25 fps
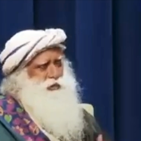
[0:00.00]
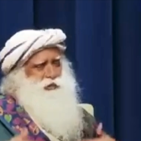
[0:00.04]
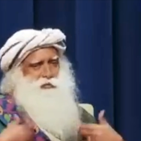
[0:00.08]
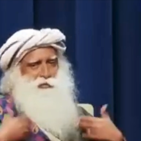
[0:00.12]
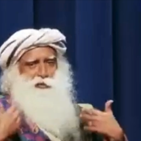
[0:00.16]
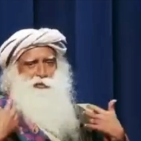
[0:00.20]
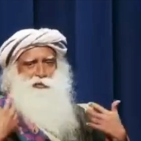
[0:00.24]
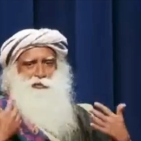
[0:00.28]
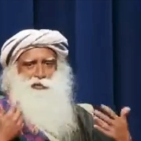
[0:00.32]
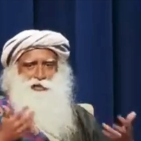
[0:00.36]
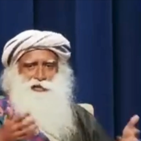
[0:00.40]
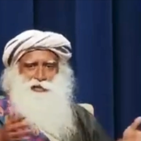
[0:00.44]
and
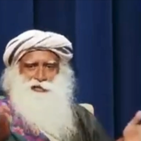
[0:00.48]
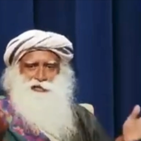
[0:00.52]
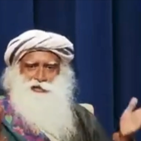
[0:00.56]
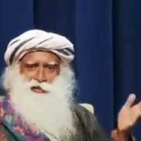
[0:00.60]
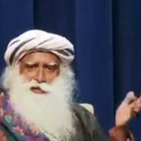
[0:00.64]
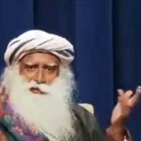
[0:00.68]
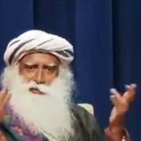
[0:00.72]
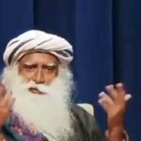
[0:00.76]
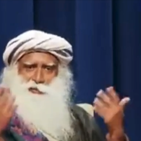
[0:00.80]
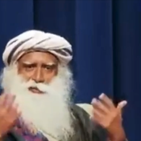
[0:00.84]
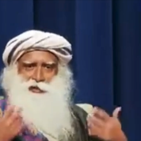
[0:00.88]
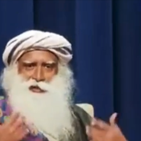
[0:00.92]
old things
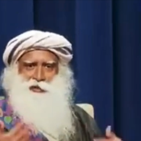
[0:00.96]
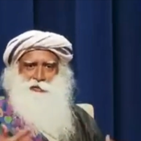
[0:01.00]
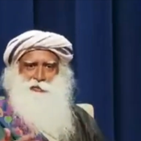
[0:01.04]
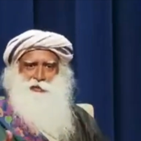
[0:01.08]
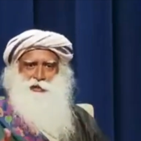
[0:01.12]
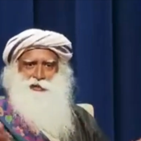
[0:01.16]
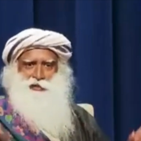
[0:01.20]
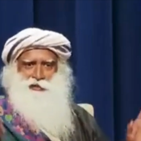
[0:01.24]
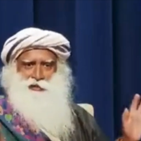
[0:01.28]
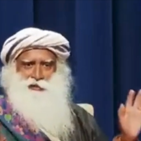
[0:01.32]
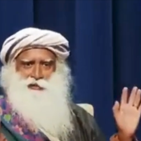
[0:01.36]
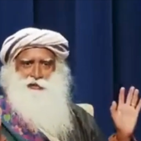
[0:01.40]
are going
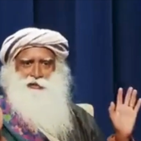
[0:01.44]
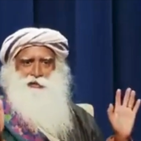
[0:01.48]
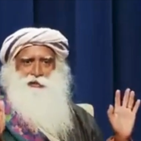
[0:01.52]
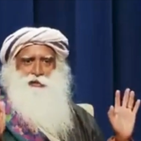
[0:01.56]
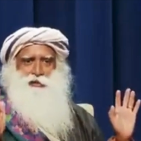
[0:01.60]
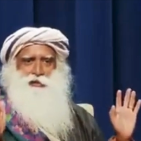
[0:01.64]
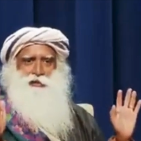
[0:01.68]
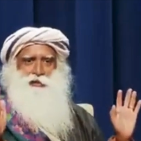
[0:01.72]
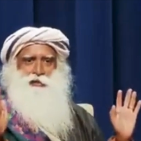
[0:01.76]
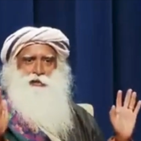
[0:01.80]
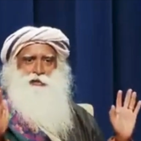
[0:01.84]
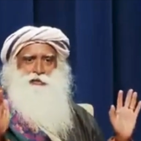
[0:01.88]
away.
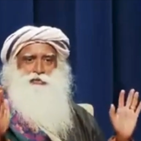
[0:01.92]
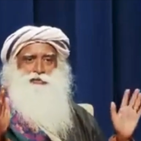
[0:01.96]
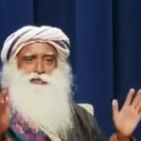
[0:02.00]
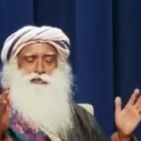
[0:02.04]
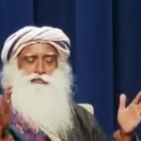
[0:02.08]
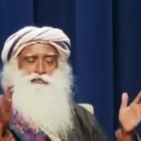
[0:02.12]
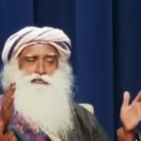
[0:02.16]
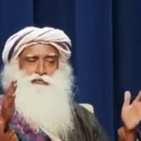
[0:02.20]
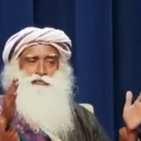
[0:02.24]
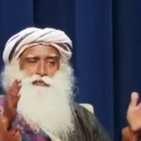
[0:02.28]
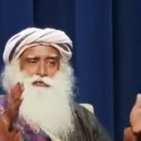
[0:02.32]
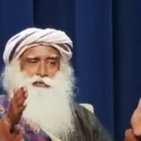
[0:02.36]

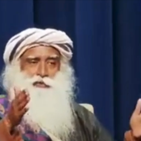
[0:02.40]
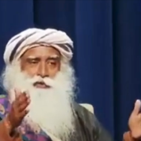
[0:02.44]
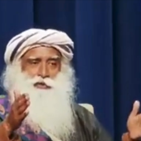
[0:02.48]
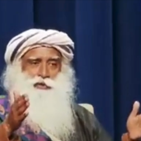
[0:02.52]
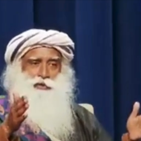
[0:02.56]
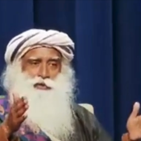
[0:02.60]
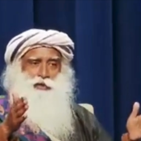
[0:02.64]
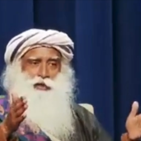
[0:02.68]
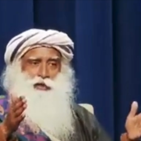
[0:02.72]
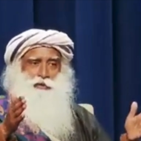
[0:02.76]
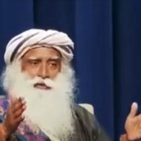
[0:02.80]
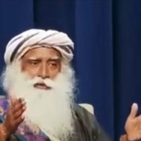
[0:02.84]
So
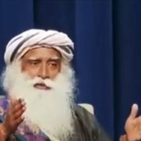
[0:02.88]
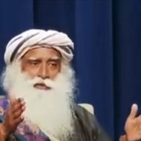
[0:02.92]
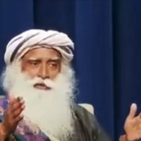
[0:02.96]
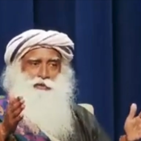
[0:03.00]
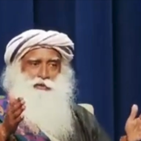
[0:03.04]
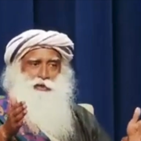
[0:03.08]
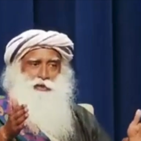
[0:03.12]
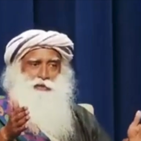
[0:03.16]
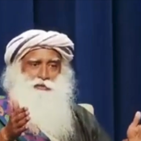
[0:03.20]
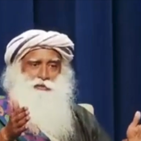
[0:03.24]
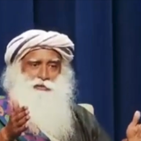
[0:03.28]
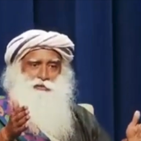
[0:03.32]

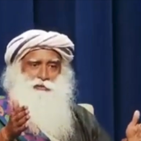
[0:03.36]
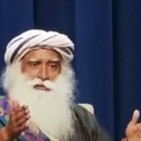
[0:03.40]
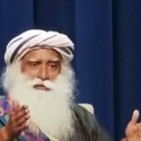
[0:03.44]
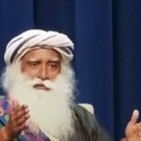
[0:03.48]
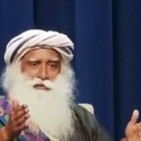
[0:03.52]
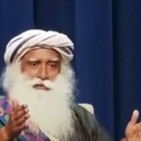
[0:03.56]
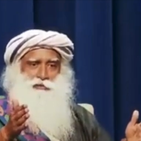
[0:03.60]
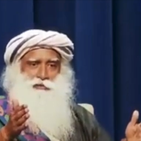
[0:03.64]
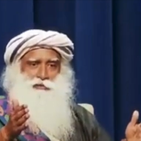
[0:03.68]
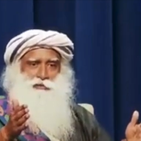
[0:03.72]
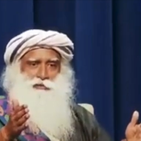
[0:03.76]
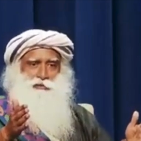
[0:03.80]
1400 tons